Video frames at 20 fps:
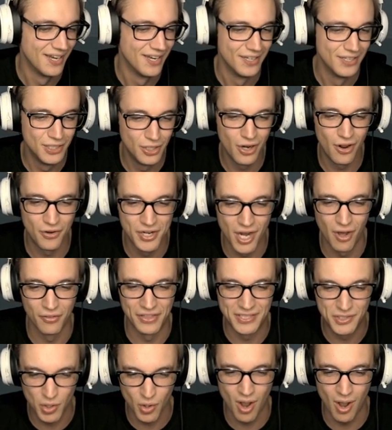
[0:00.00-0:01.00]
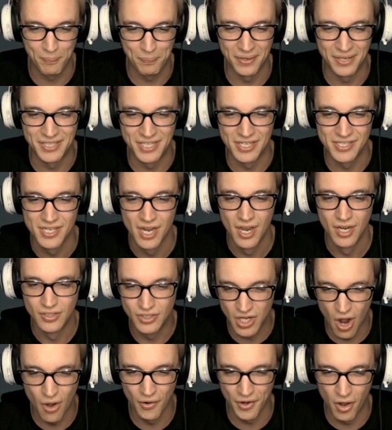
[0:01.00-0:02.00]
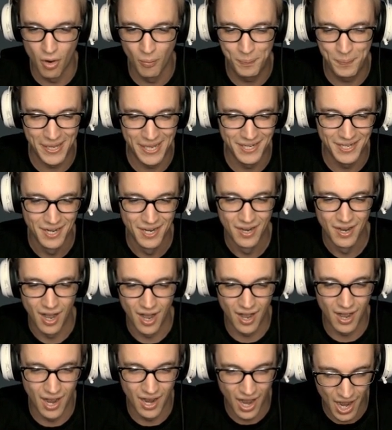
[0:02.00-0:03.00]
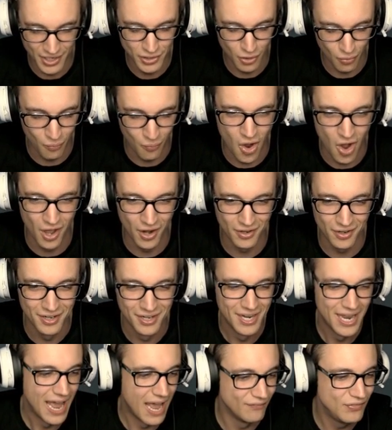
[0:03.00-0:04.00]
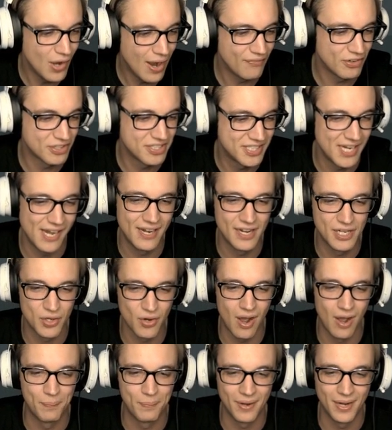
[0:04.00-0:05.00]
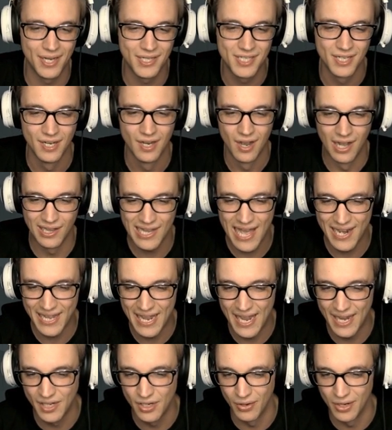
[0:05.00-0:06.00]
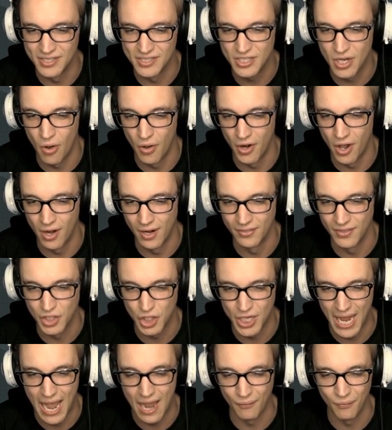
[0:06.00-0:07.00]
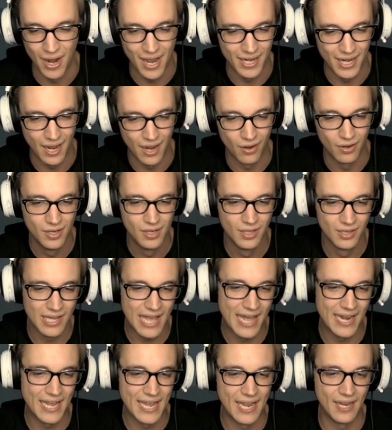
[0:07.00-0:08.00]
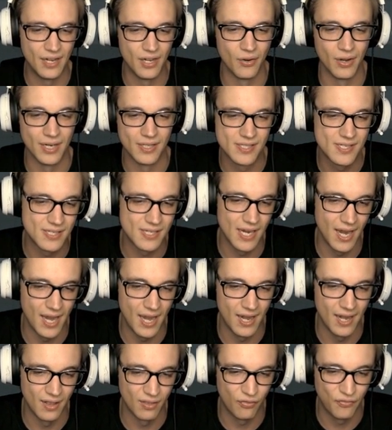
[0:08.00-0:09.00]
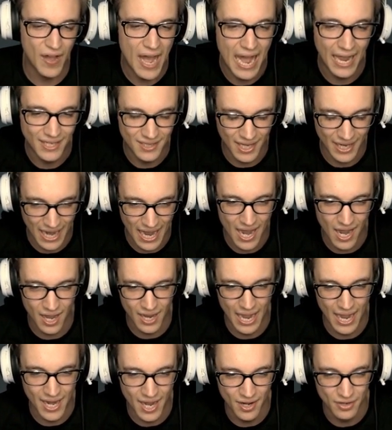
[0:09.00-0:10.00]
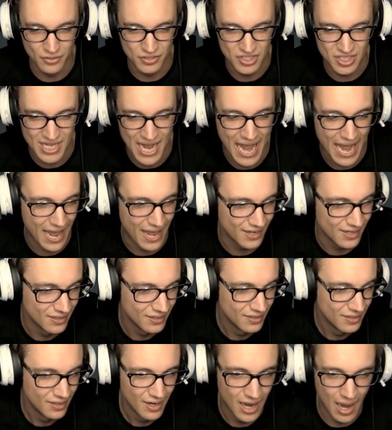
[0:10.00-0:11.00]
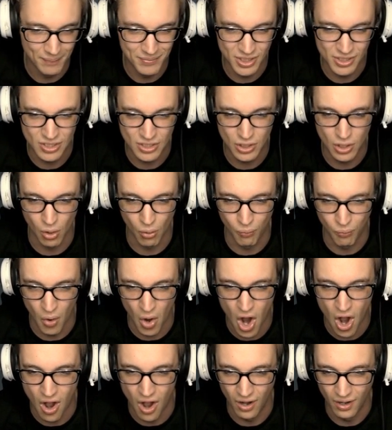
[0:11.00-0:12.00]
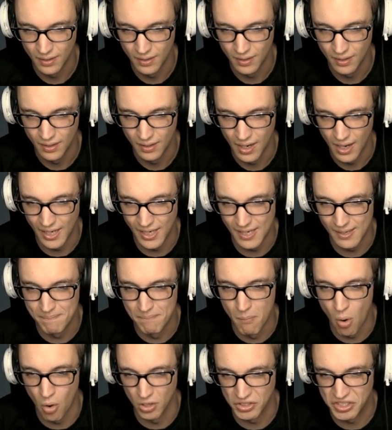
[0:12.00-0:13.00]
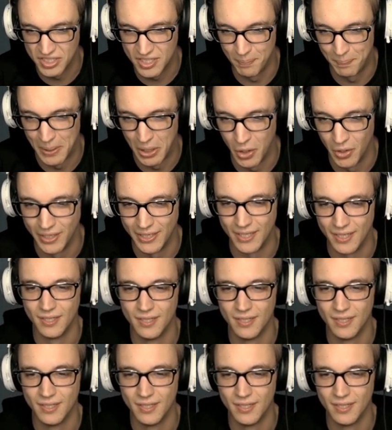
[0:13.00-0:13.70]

You don't know that drawbridges don't open underwater. Have you ever seen a drawbridge? A lot of ignorance going on in the chat right now. A lot of ignorance, and, and it's fine. Like, I, I understand. I'm just, you're wrong. I need more stability.